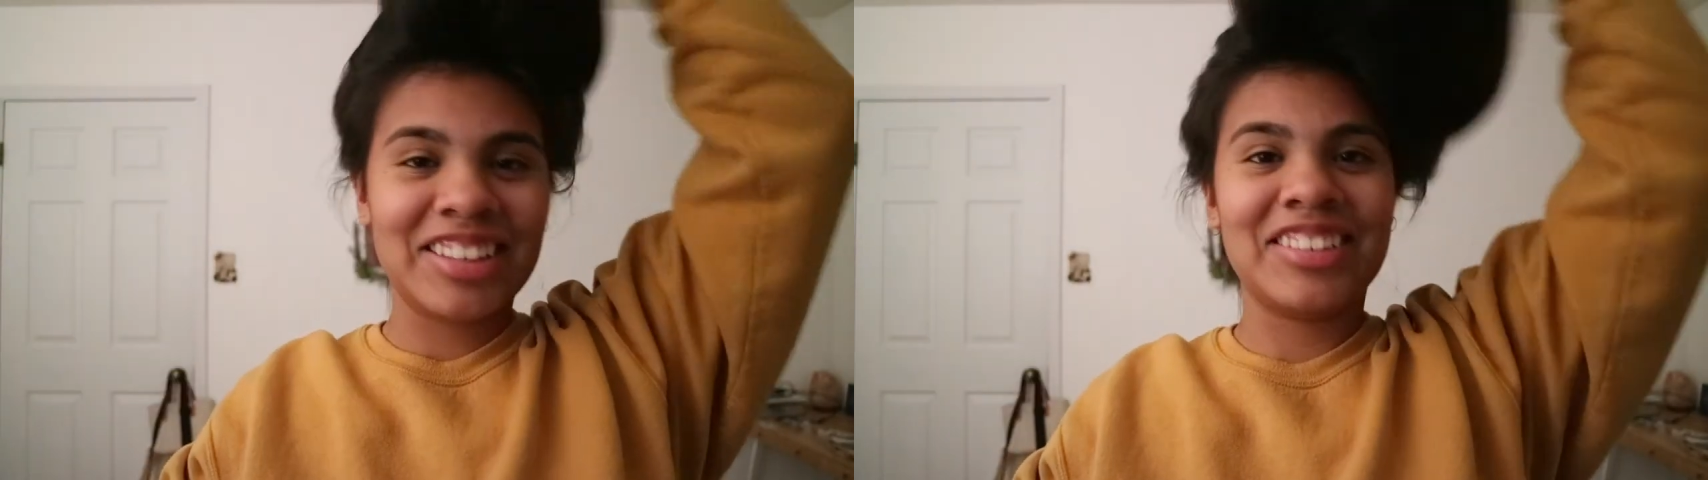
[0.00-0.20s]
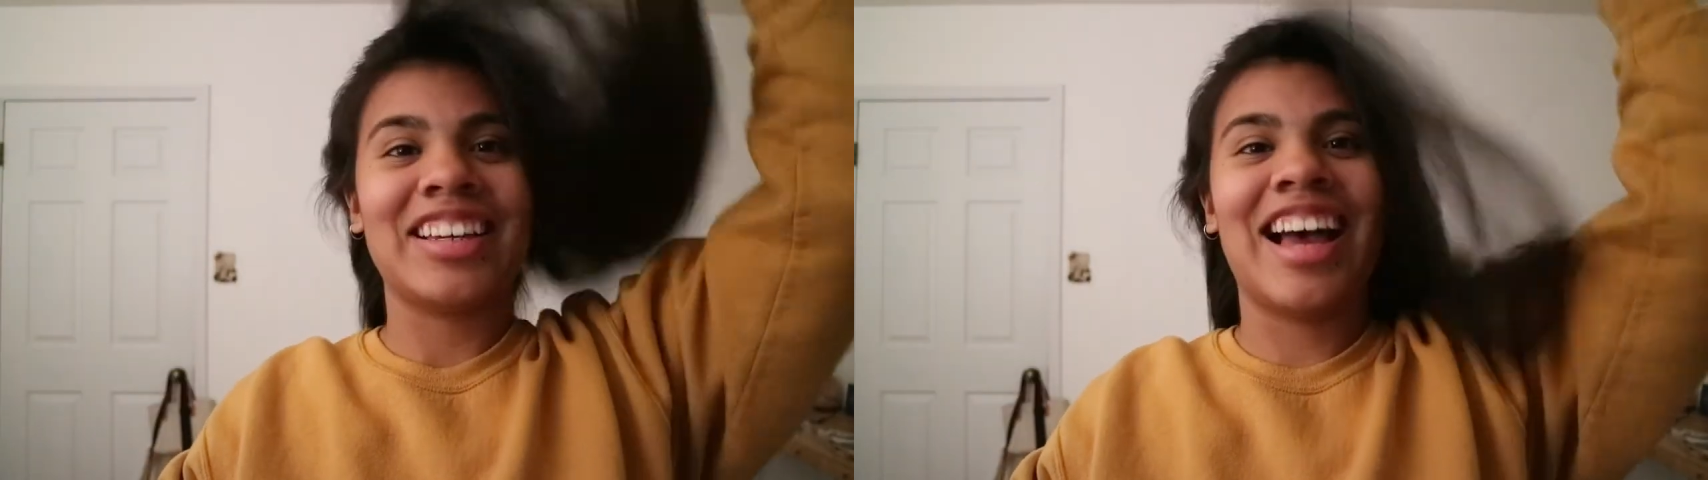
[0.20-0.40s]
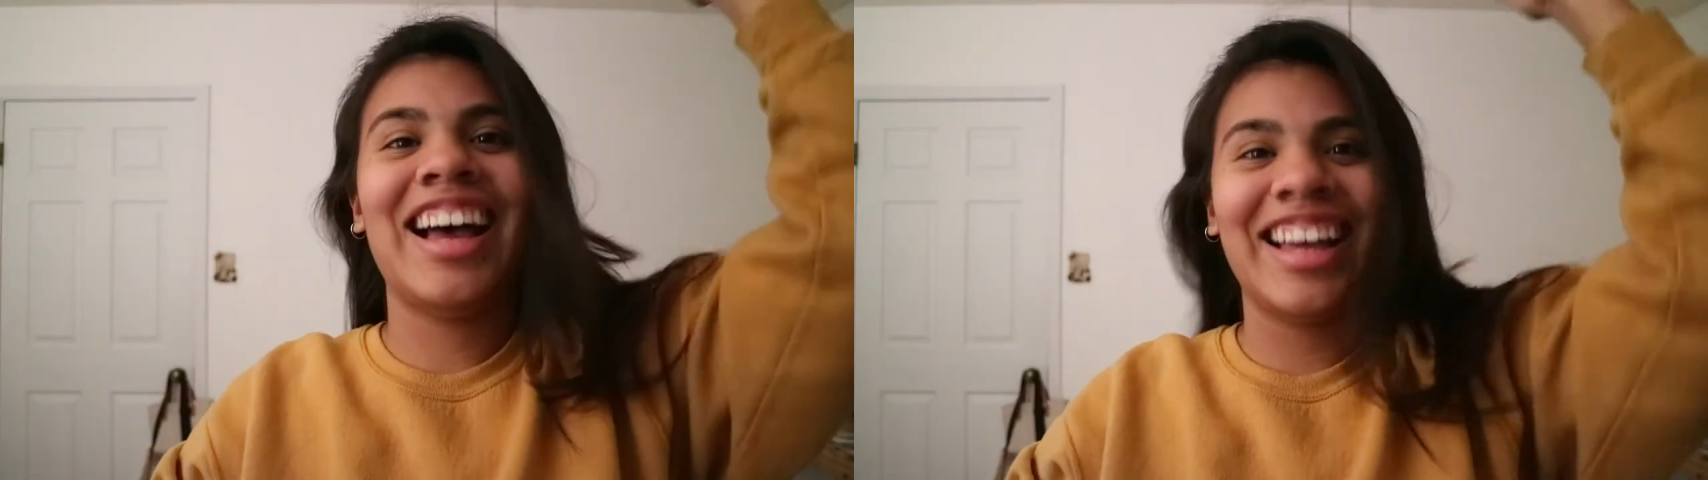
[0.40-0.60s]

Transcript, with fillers: You guys,